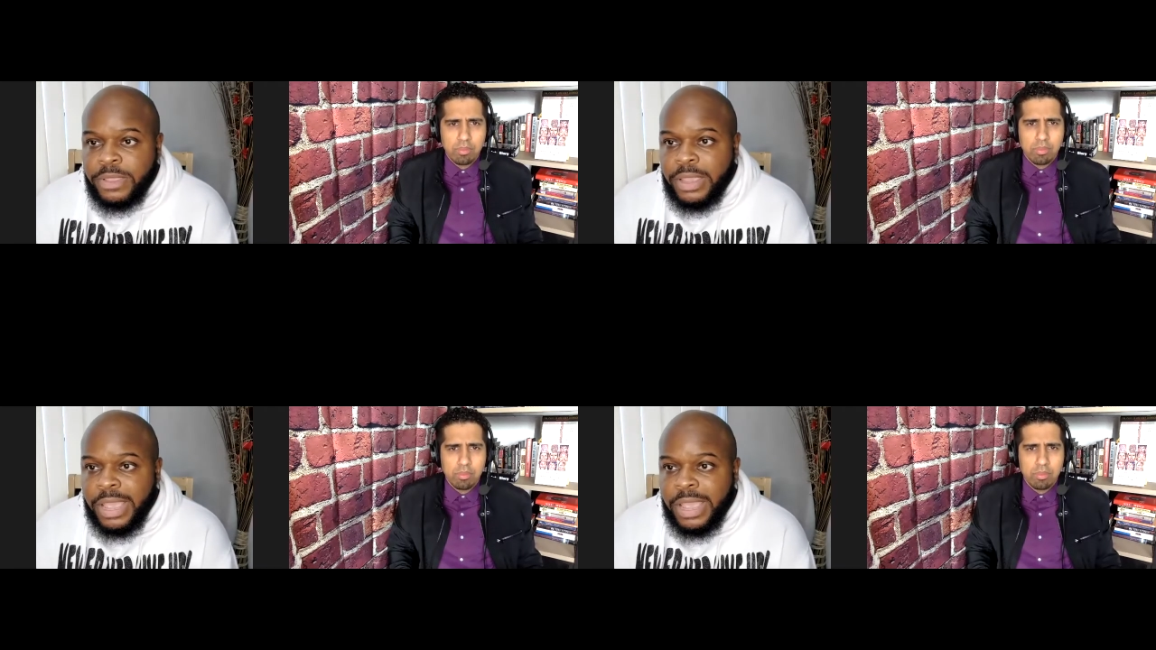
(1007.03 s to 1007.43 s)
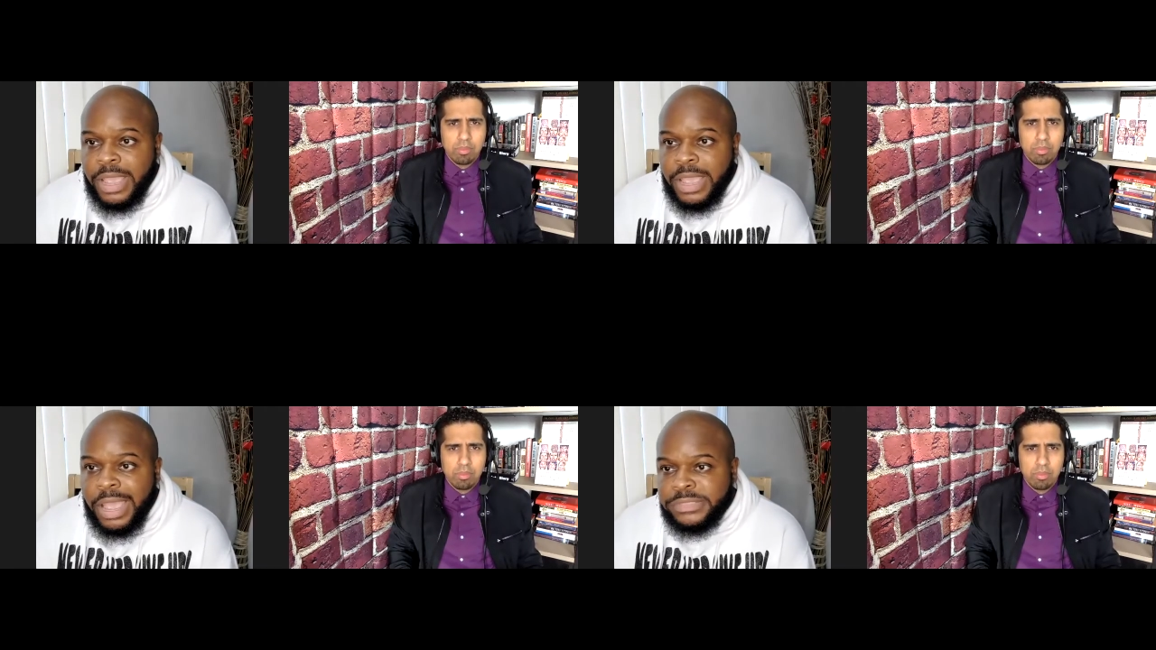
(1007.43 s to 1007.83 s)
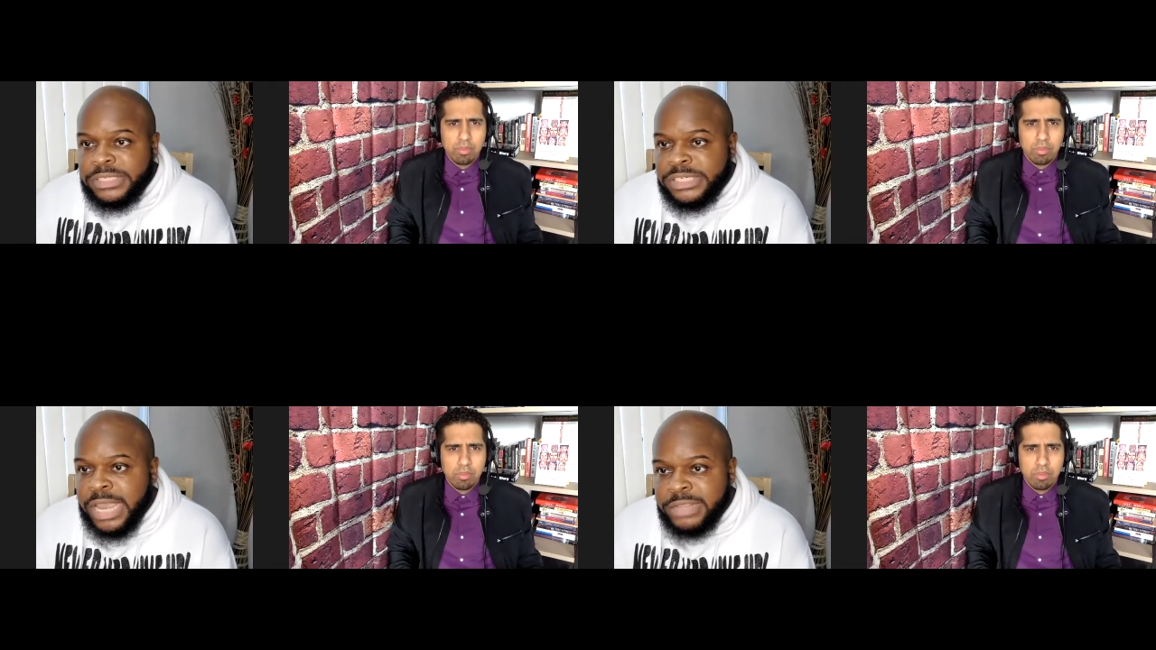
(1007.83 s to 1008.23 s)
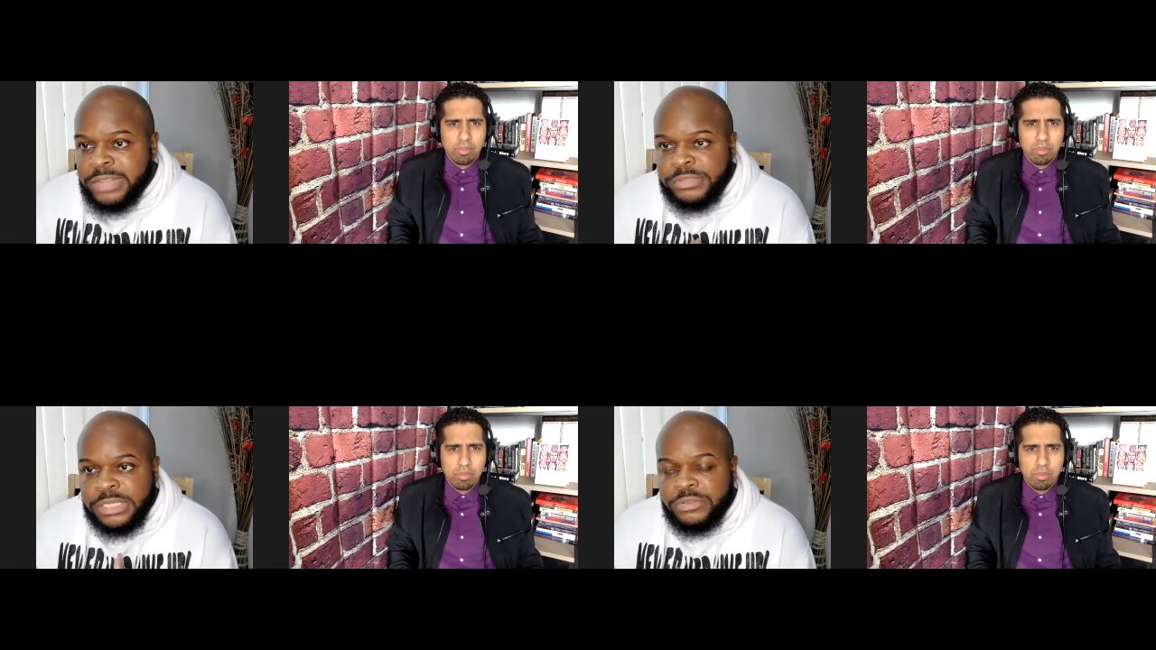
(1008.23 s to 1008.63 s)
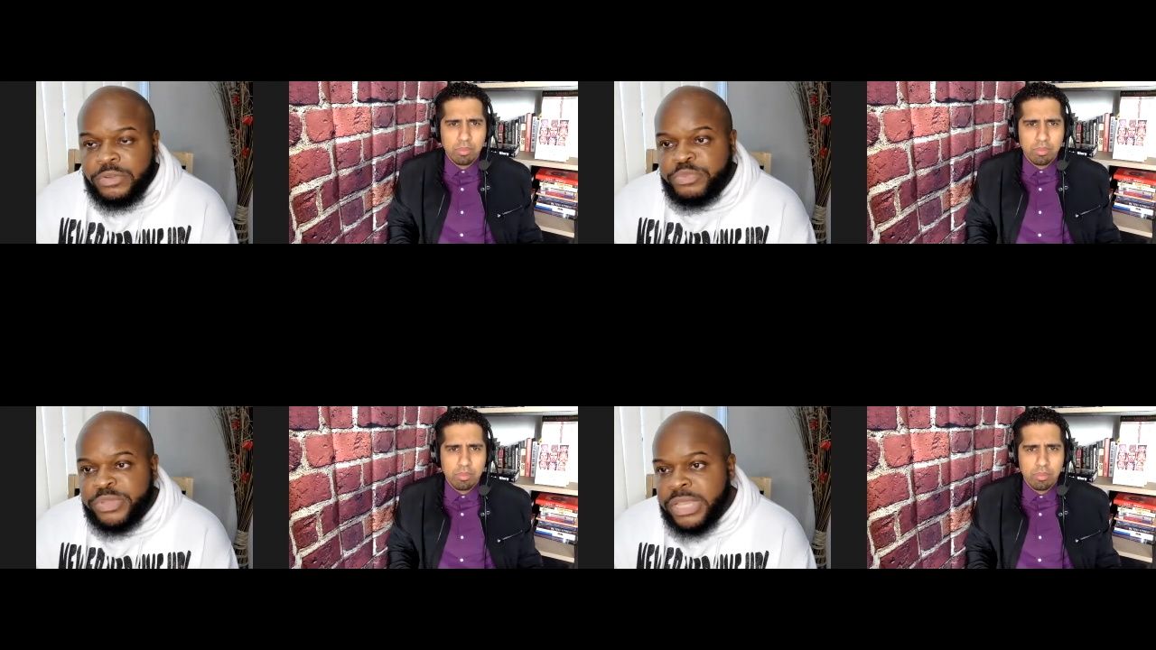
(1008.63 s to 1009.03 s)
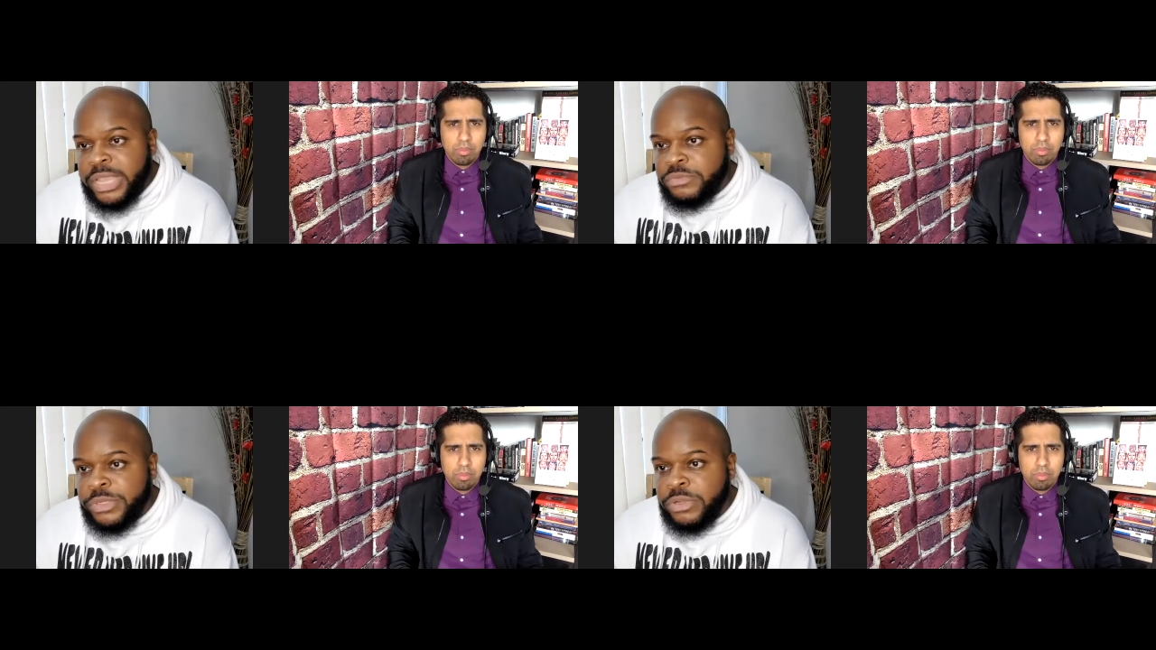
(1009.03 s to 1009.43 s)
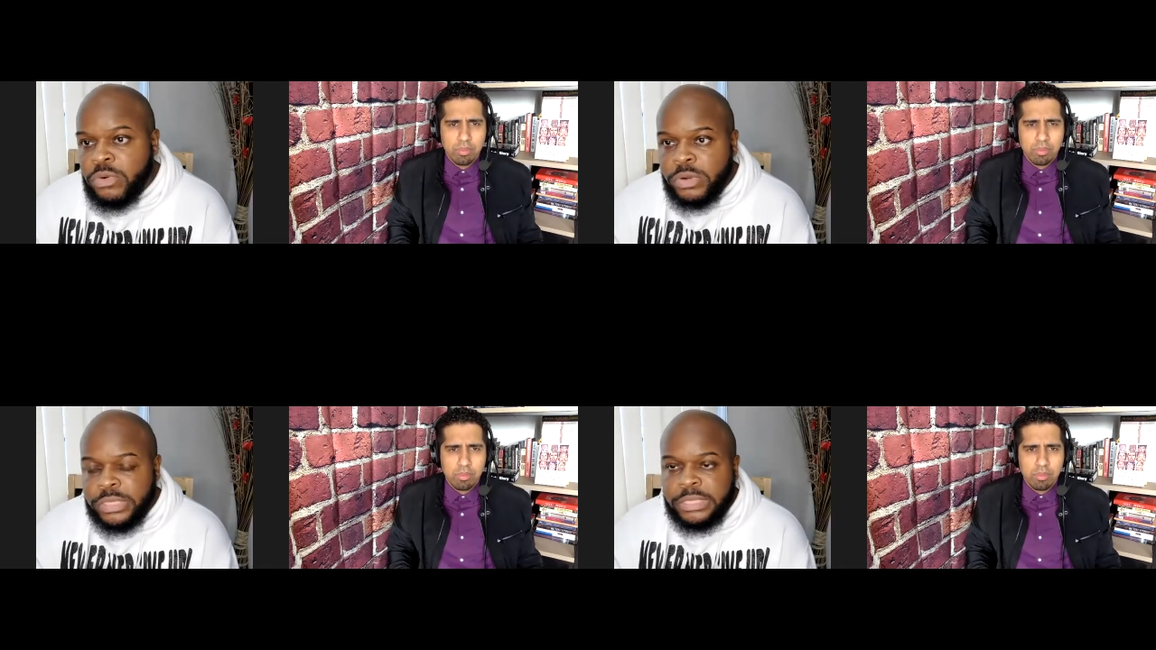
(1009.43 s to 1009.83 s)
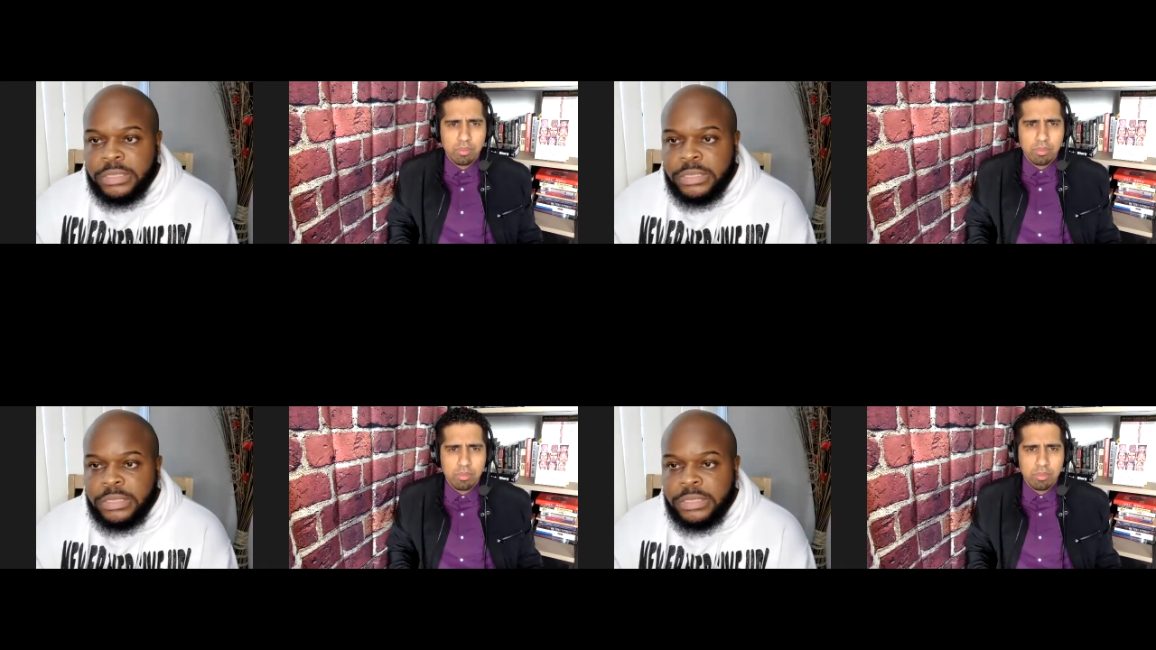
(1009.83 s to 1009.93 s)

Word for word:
Speaker 1: I was his shadow sitting on the piano and the organ,